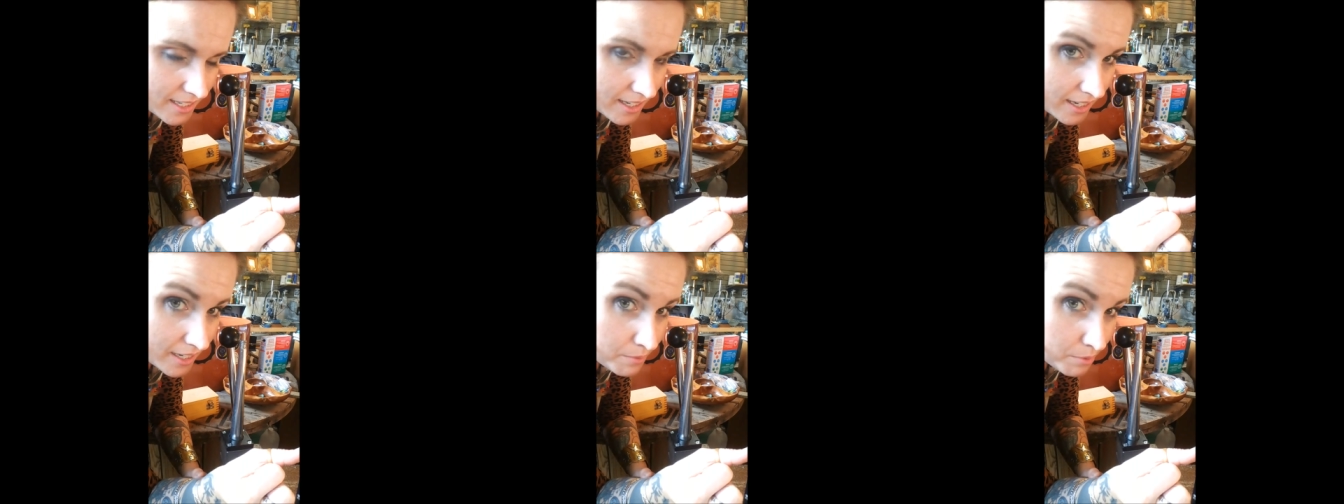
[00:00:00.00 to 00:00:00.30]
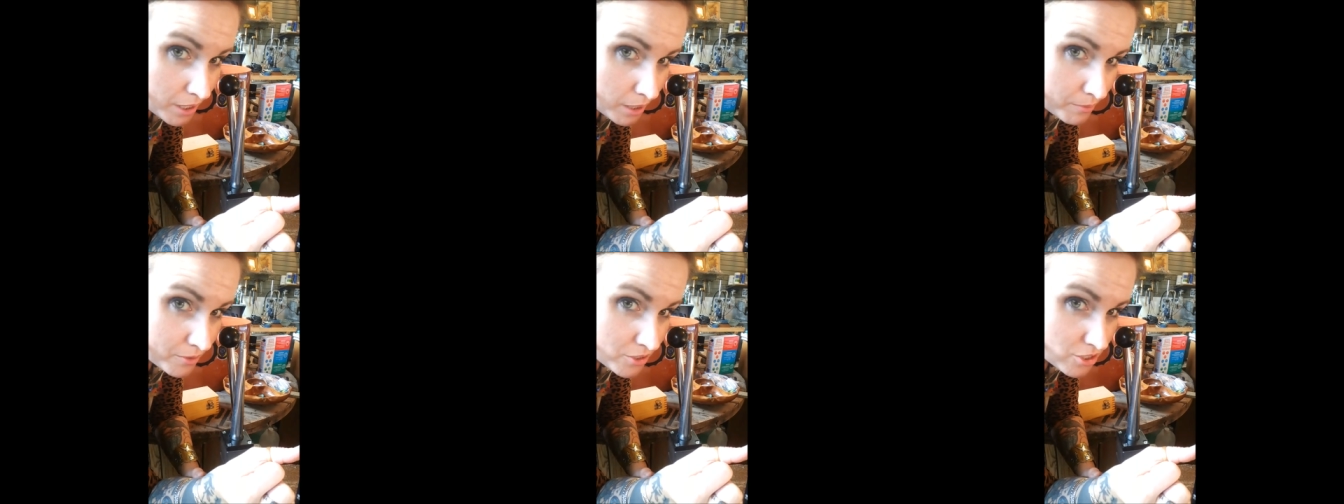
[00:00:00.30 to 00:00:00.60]
I
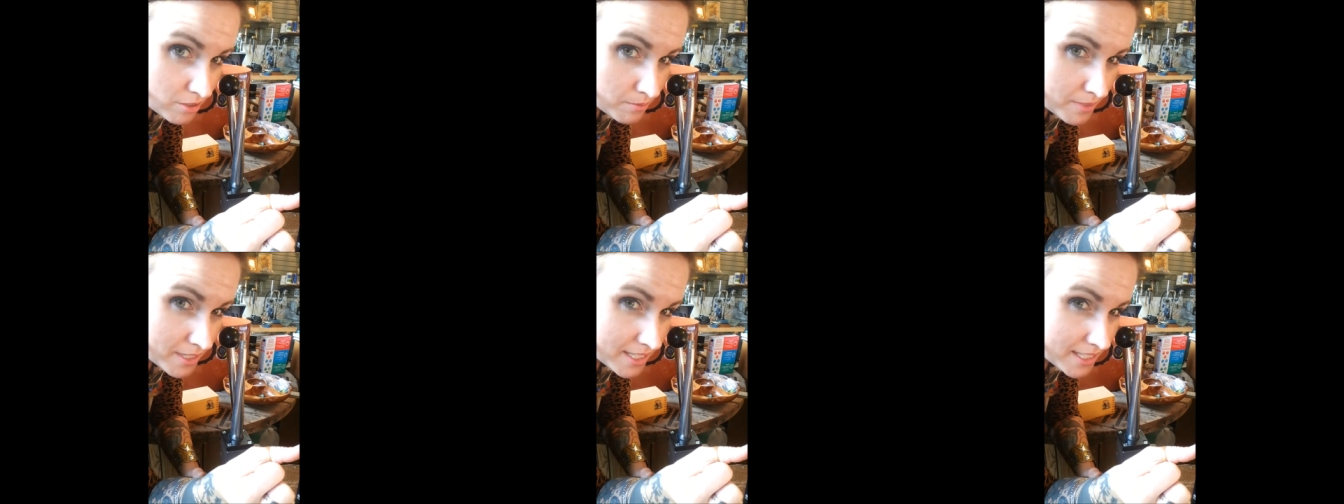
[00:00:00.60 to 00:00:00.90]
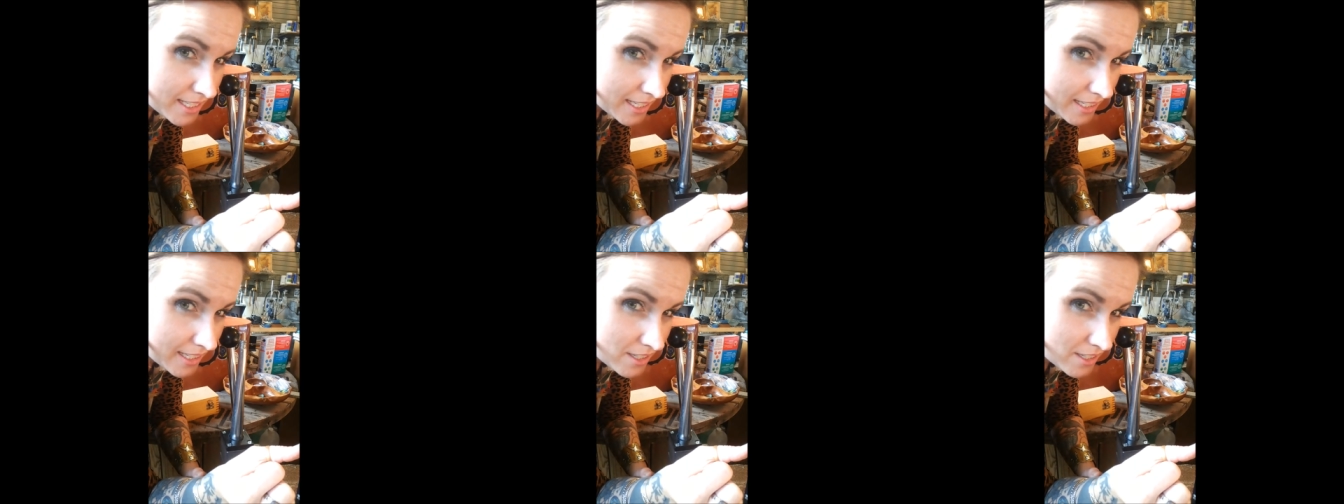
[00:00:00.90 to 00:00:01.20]
probably shouldn't be
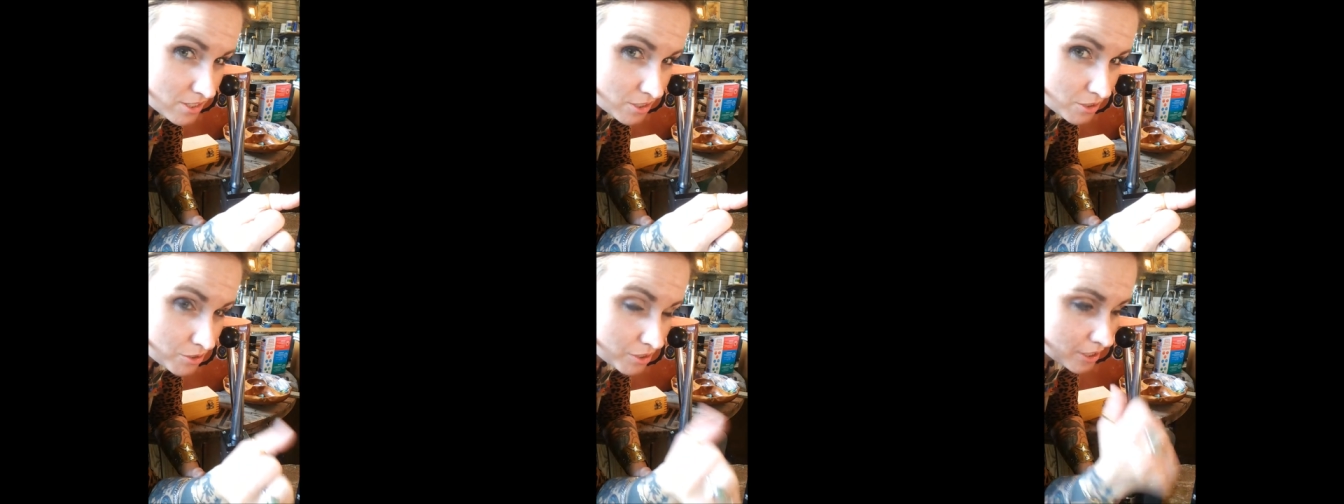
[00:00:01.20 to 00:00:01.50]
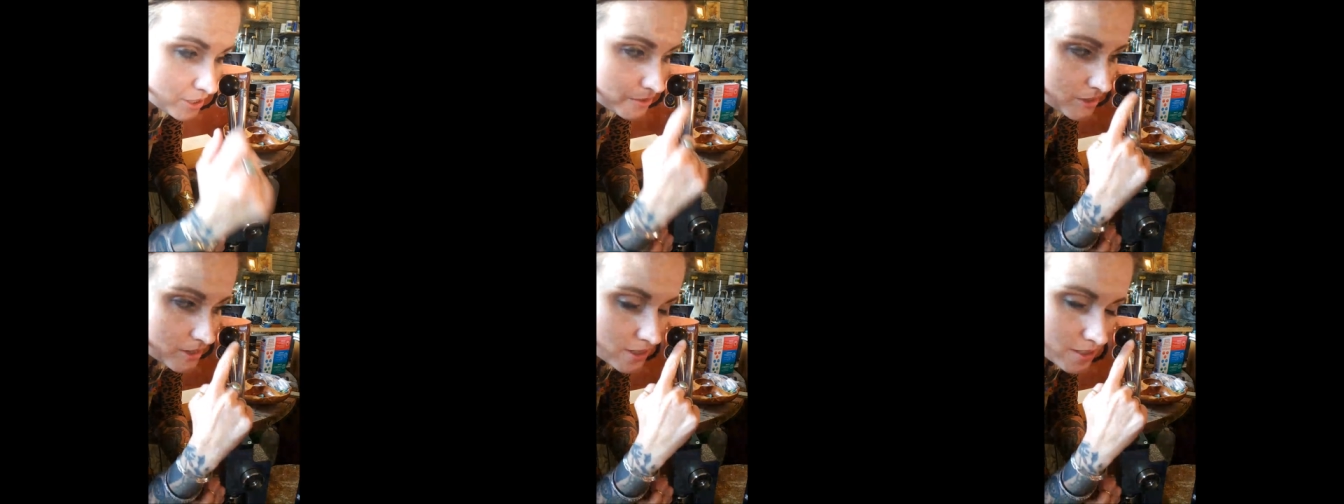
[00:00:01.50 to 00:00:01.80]
standing so
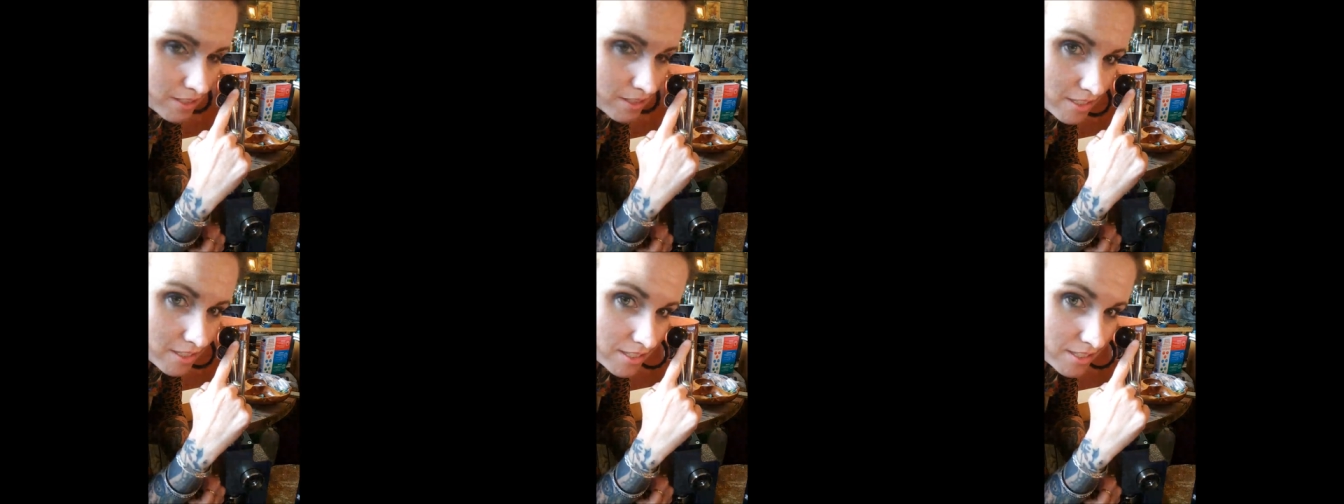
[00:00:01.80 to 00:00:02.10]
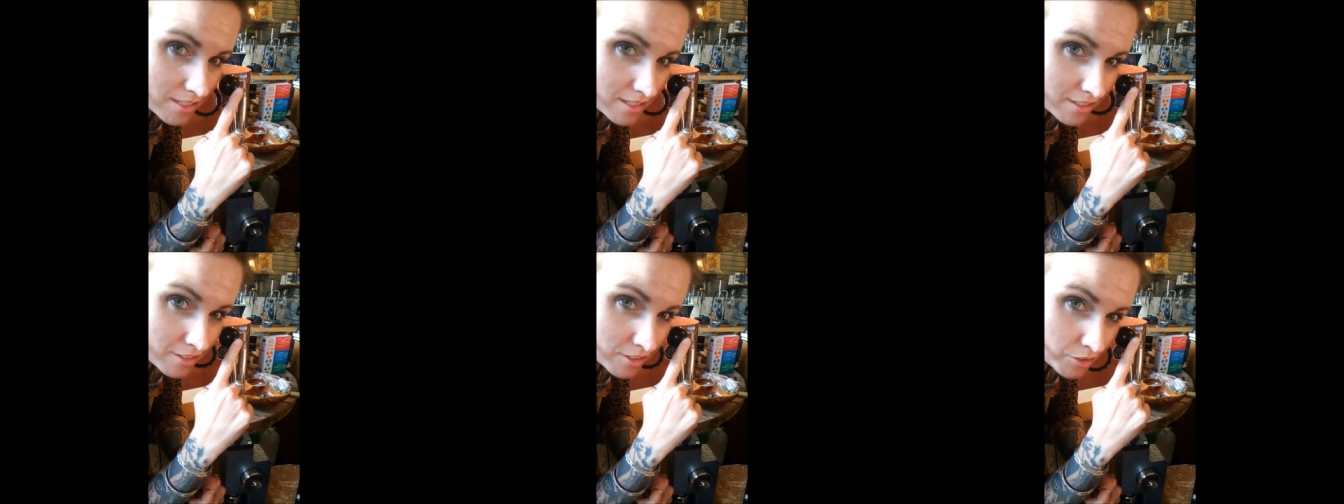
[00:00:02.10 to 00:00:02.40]
close to
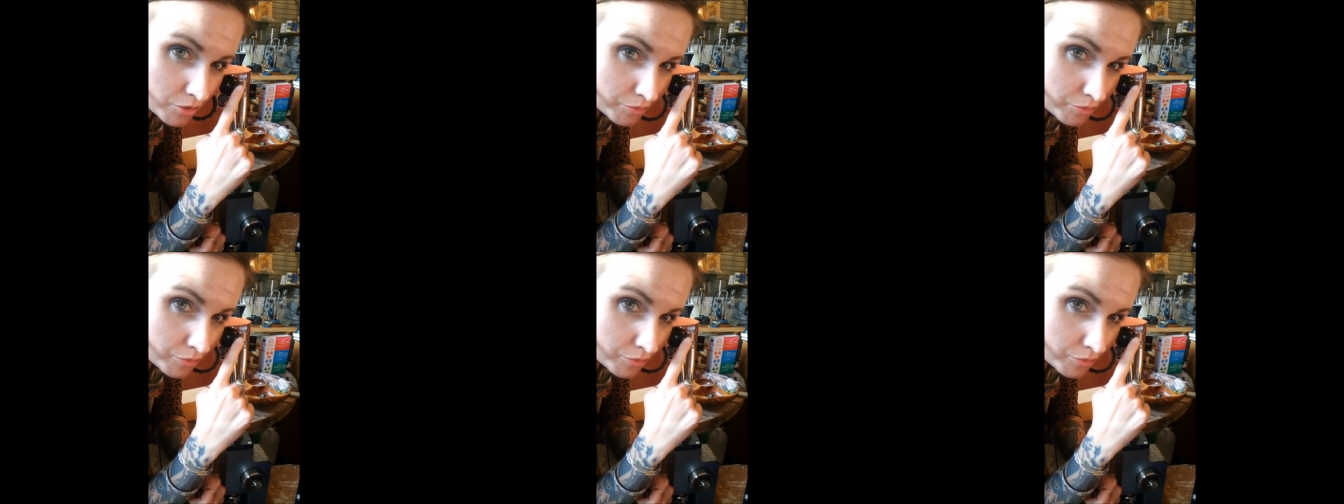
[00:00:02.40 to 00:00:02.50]
this